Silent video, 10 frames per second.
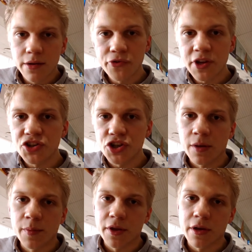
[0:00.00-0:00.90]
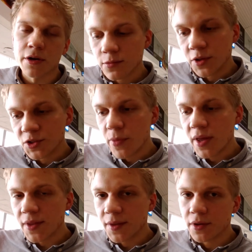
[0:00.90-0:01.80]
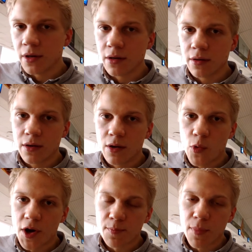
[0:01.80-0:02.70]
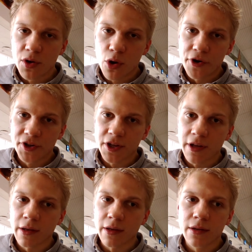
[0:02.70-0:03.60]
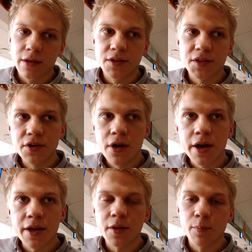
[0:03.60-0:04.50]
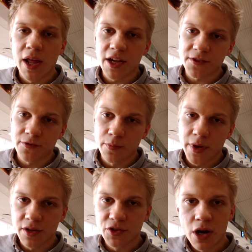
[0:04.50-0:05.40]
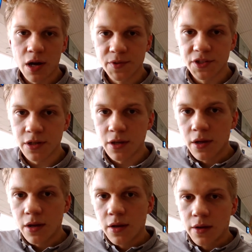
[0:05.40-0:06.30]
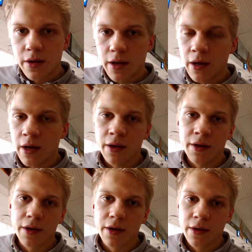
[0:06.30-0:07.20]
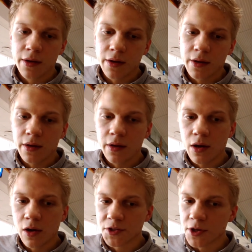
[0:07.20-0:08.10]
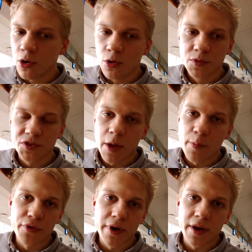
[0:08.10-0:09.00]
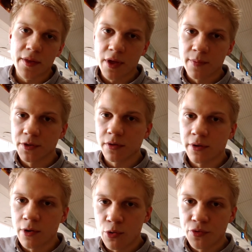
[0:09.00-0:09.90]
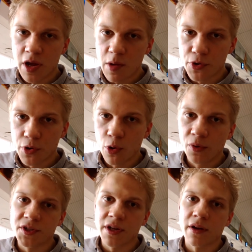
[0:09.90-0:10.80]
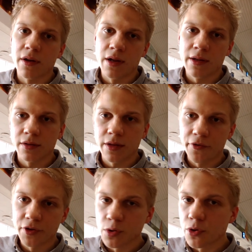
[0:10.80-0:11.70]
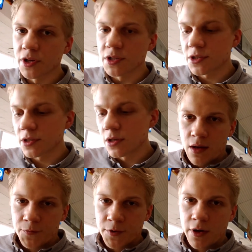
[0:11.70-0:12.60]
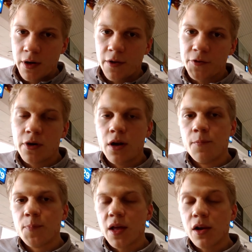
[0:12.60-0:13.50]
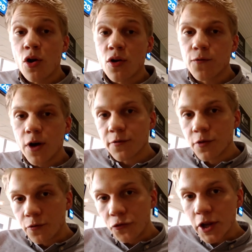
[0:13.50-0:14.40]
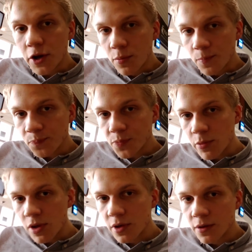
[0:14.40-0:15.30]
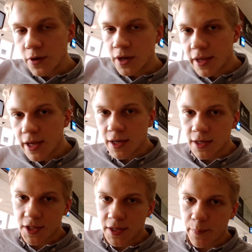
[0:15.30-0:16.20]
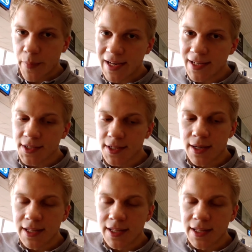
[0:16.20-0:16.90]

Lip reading: regime there, which meant that the white minority denied the blacks from many jobs and also separated them to their own neighborhoods and like, territories. After a long fight for freedom, Namibia finally gained its independence in